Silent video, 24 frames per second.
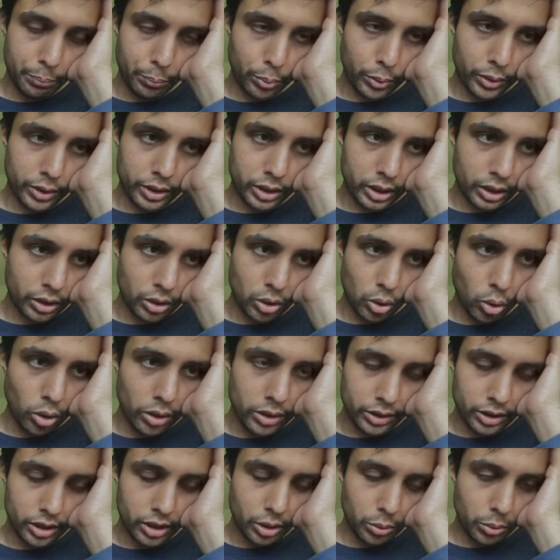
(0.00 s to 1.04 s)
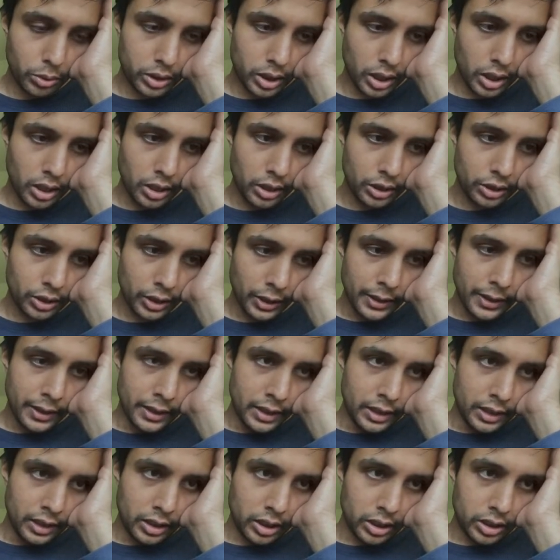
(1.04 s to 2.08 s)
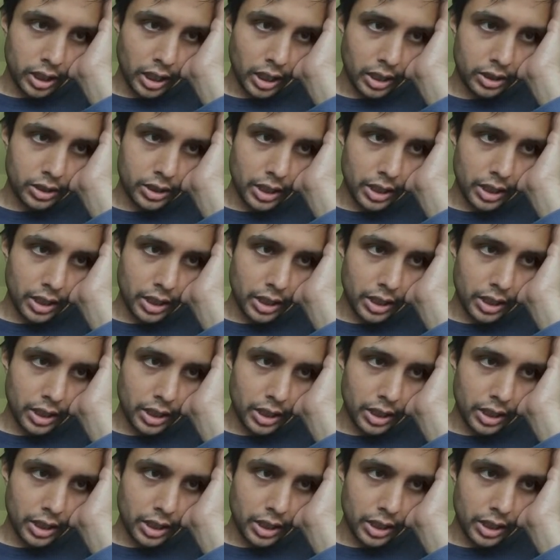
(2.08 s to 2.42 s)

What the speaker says: printing coins discretized, to test